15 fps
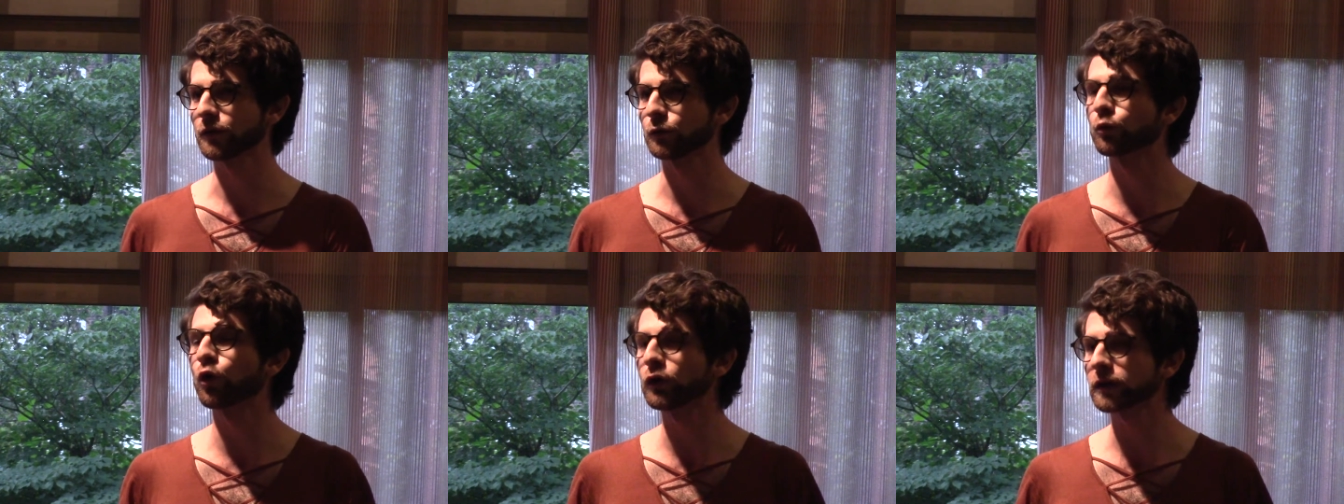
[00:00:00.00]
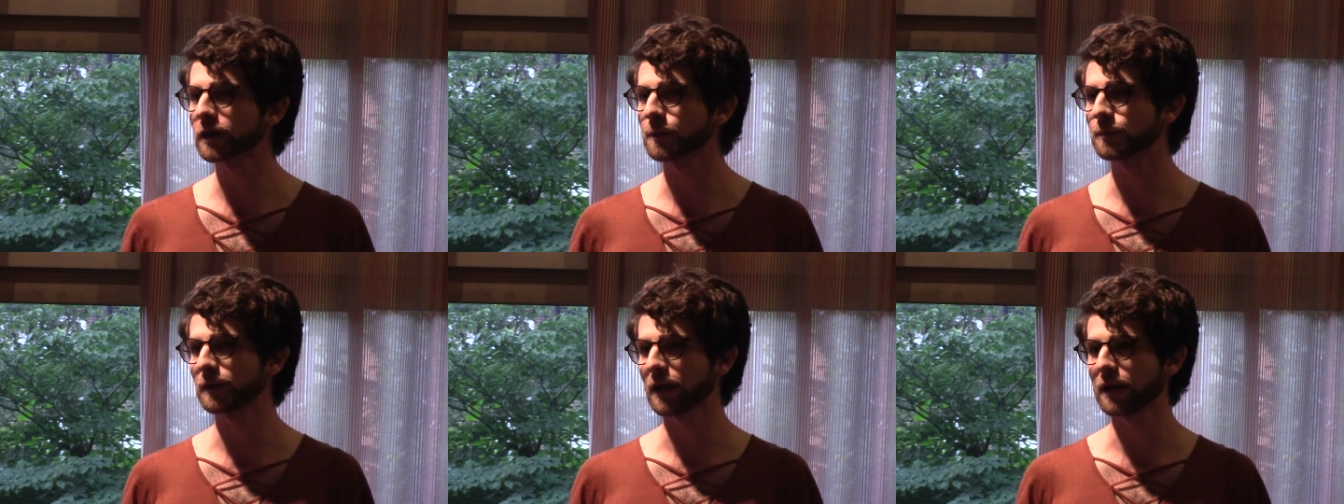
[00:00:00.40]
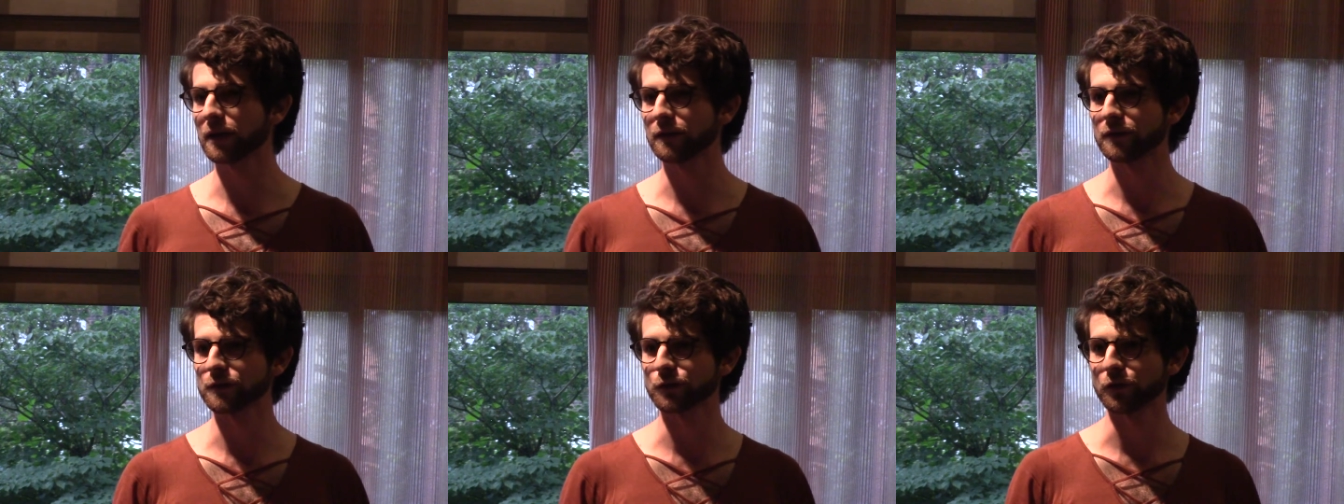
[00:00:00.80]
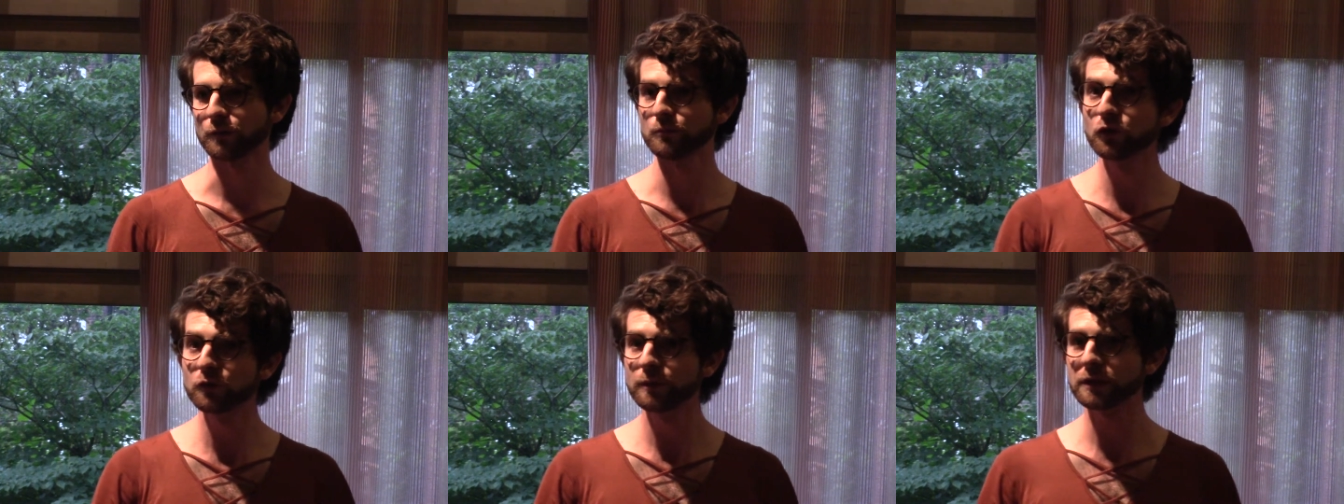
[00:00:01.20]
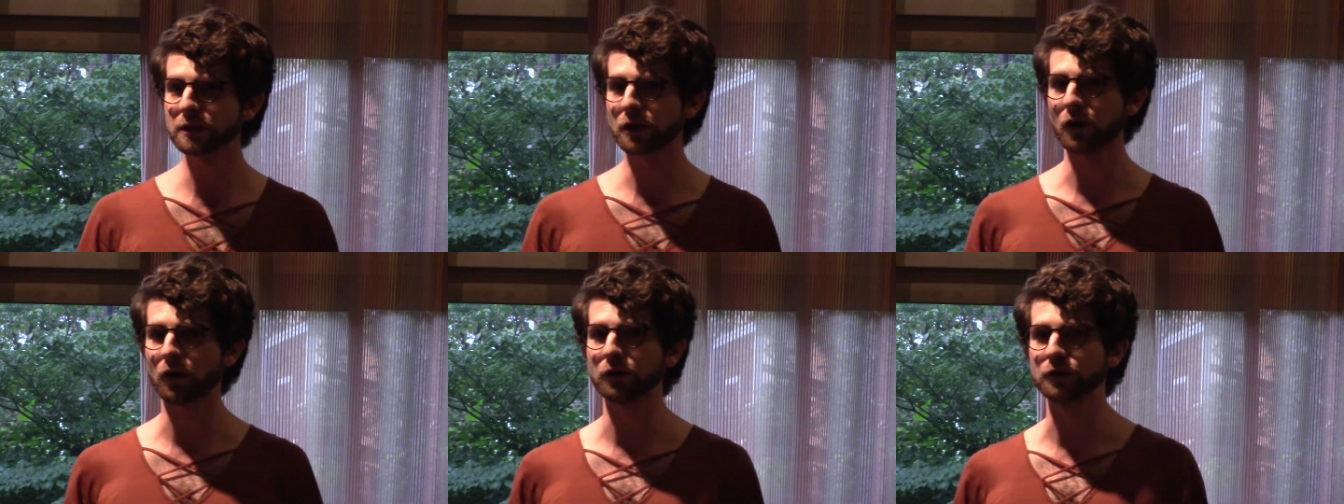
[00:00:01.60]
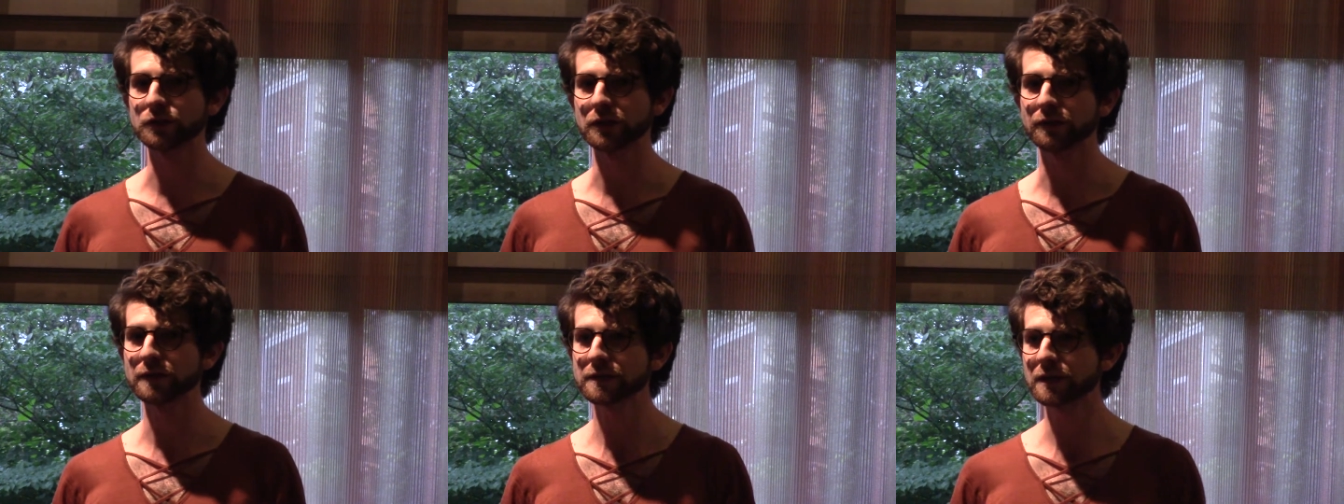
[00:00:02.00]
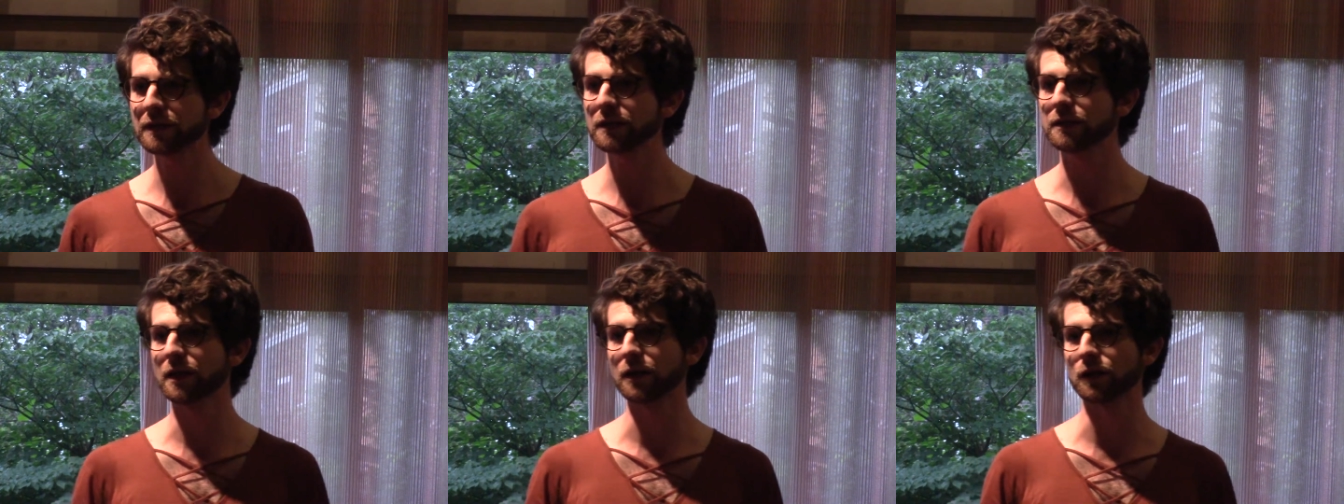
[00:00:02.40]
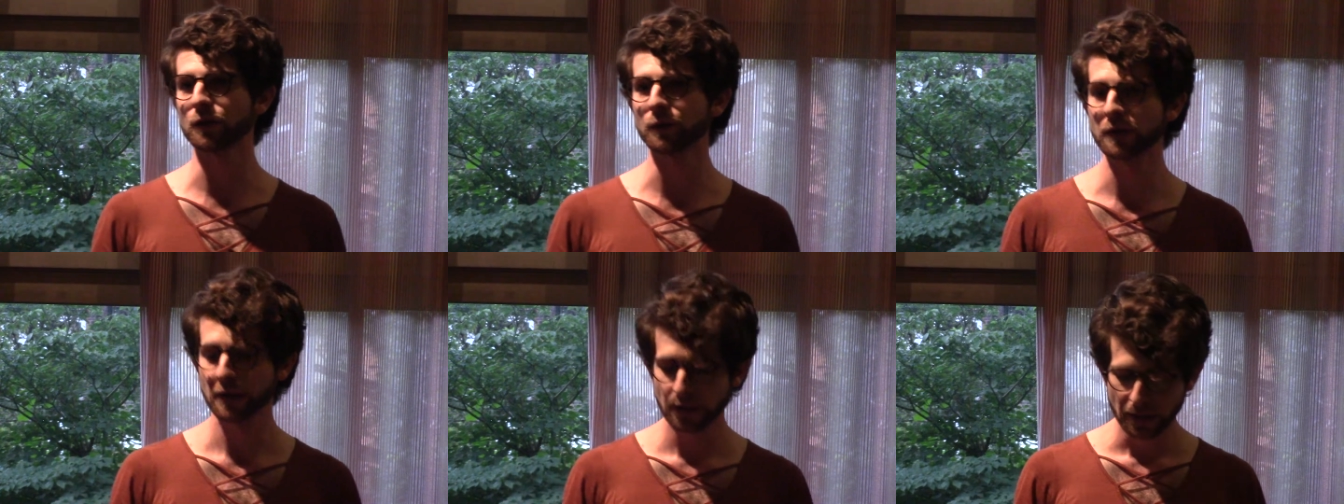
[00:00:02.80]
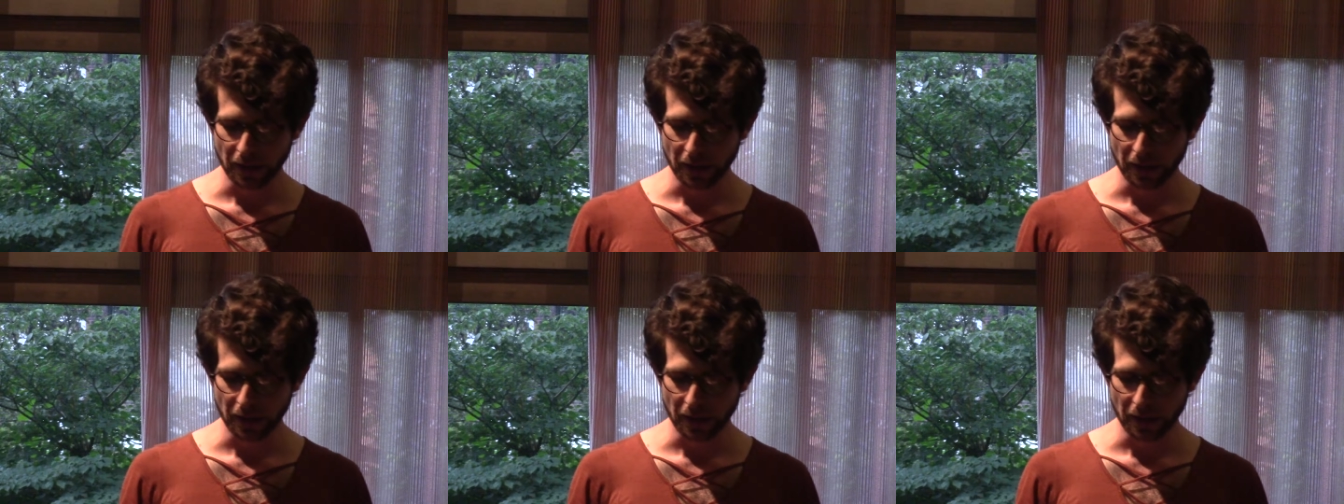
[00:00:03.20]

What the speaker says: role it can play in the sort of movement ecology of the city now